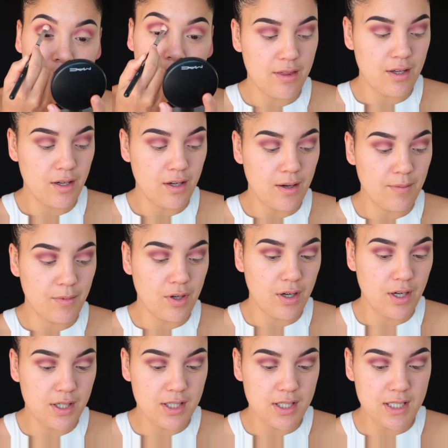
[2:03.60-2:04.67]
I think I'm
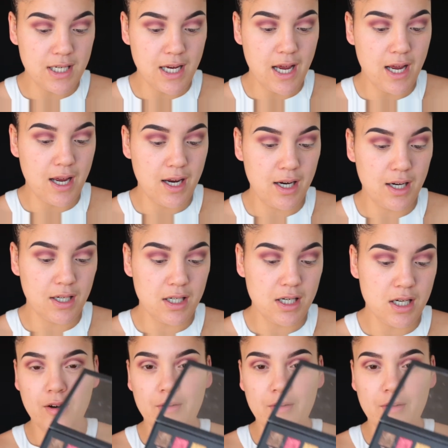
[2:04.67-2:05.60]
going to take